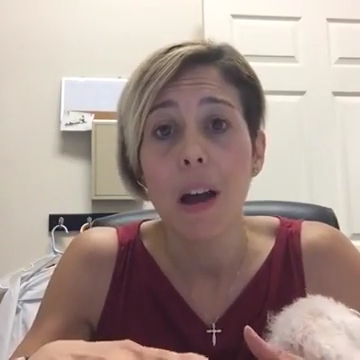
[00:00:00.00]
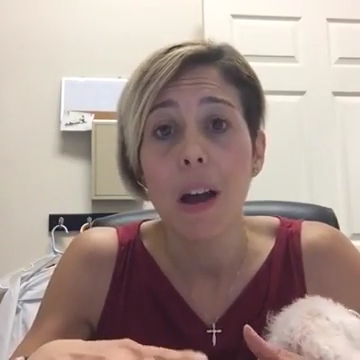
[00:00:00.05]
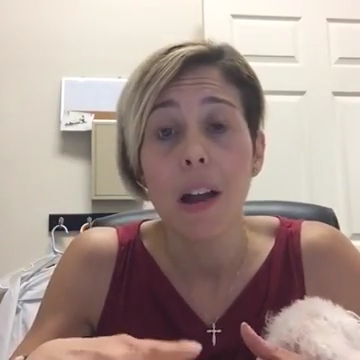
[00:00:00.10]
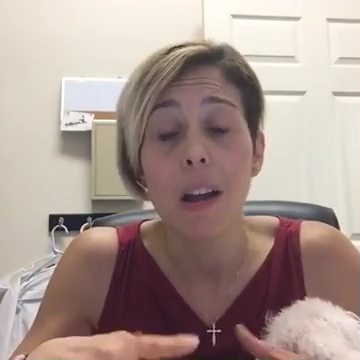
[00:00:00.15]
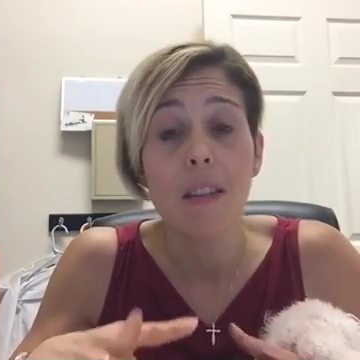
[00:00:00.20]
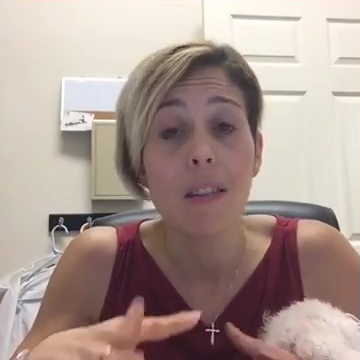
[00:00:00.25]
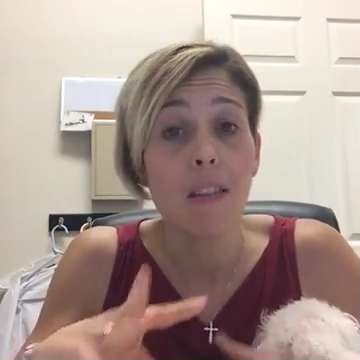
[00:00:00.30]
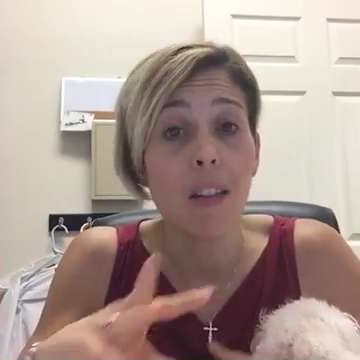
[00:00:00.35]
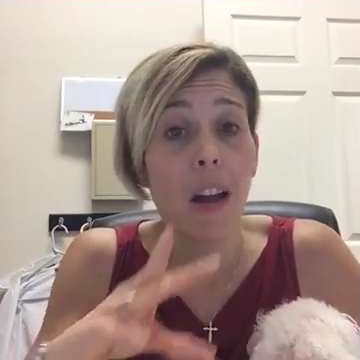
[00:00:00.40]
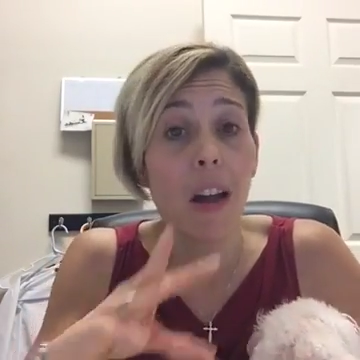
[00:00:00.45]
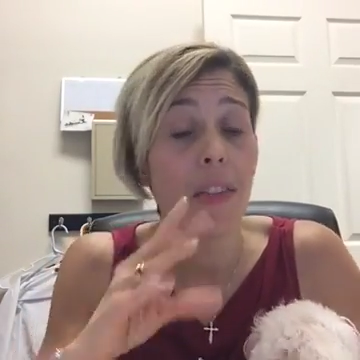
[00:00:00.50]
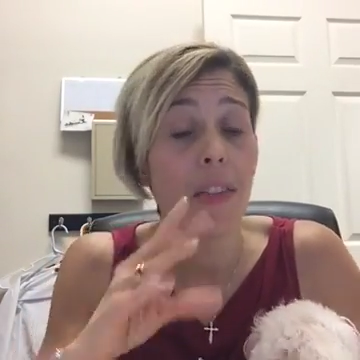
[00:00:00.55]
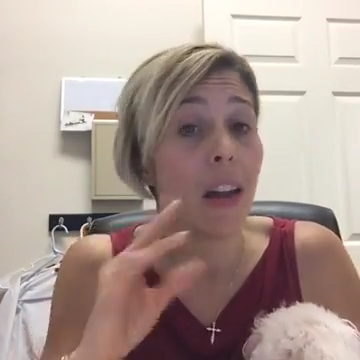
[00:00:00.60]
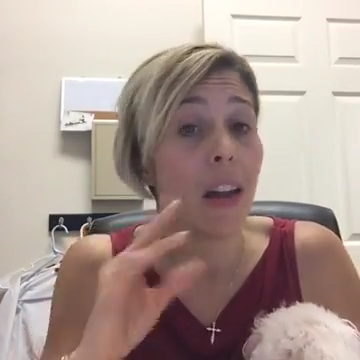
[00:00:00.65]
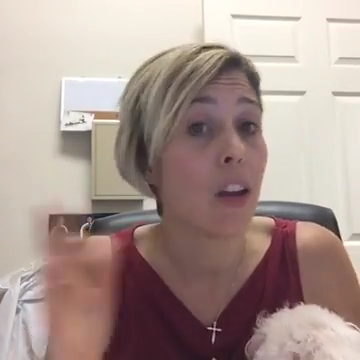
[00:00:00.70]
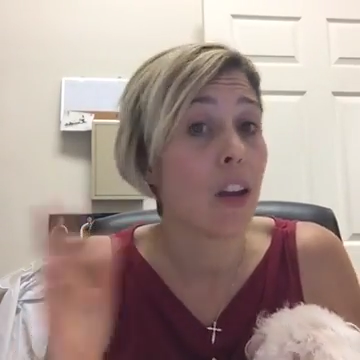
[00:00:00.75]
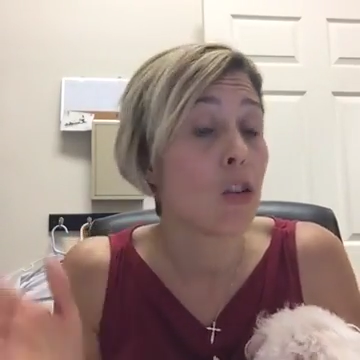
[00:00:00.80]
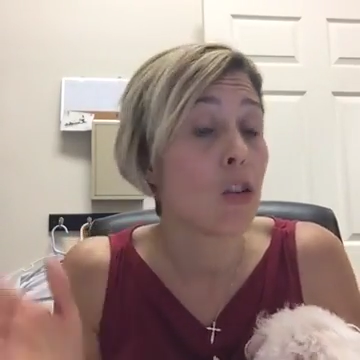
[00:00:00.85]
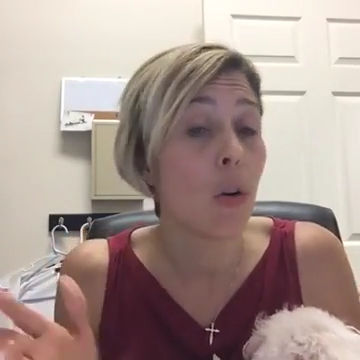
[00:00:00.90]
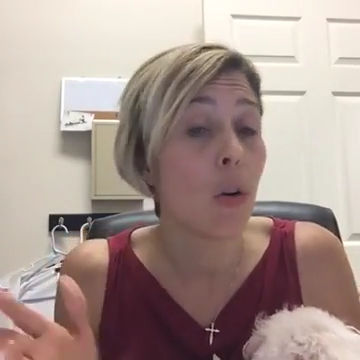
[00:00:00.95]
it's not that
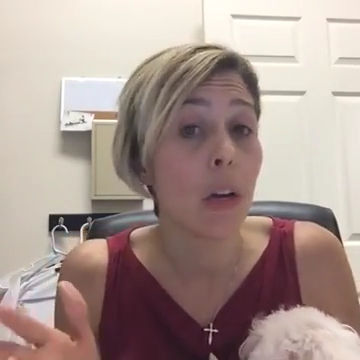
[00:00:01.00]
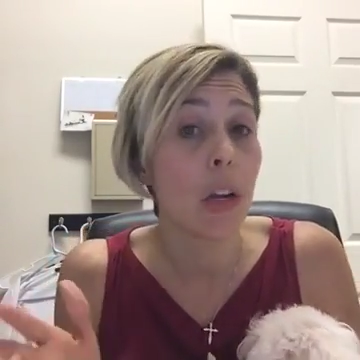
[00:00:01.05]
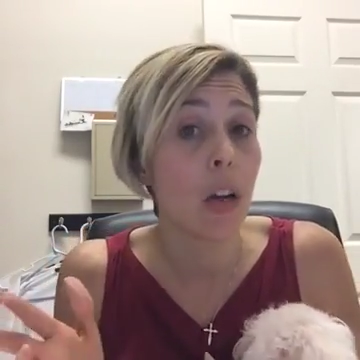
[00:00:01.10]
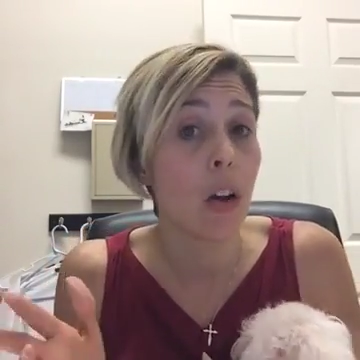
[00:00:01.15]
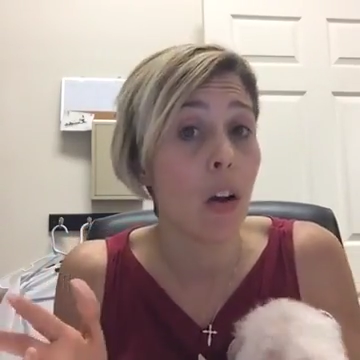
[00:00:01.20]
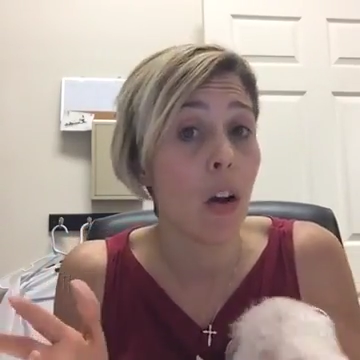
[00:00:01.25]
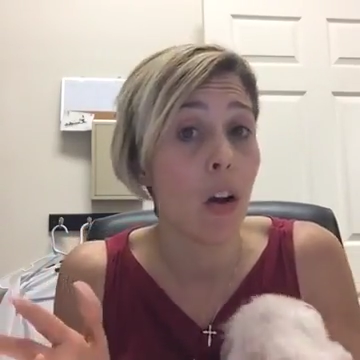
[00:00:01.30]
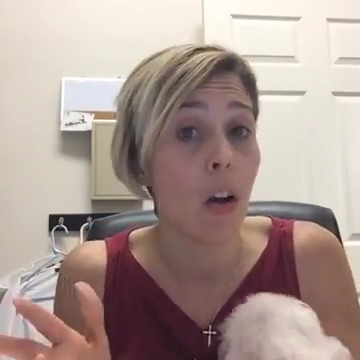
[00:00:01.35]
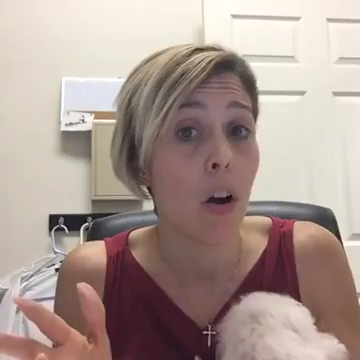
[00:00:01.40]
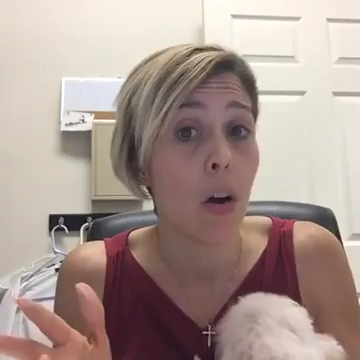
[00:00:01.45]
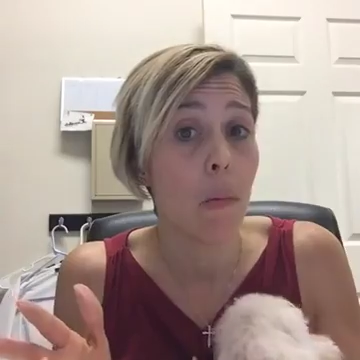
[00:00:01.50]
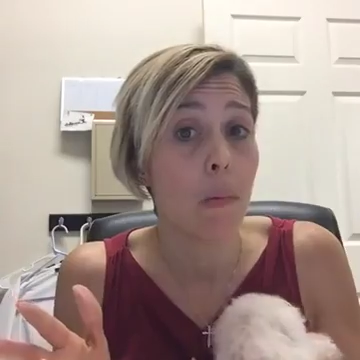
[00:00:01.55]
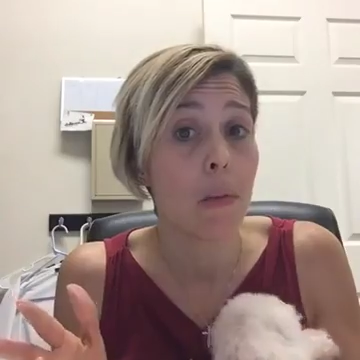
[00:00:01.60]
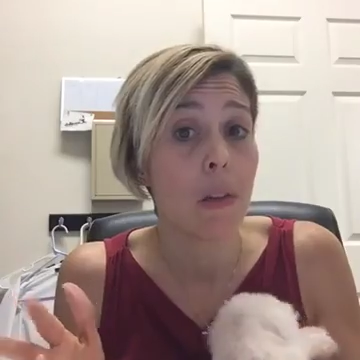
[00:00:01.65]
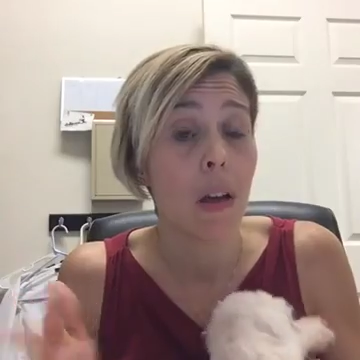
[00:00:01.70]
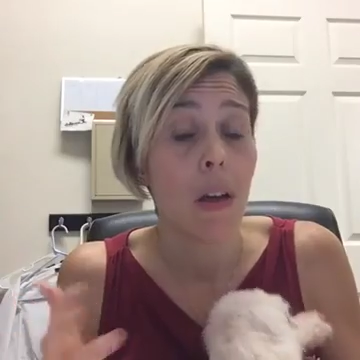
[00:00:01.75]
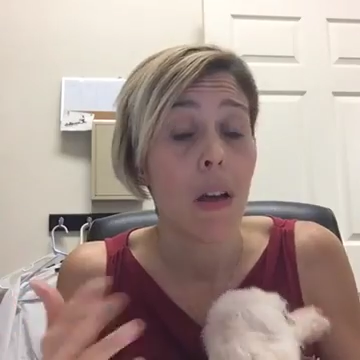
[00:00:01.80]
I don't eat carbs.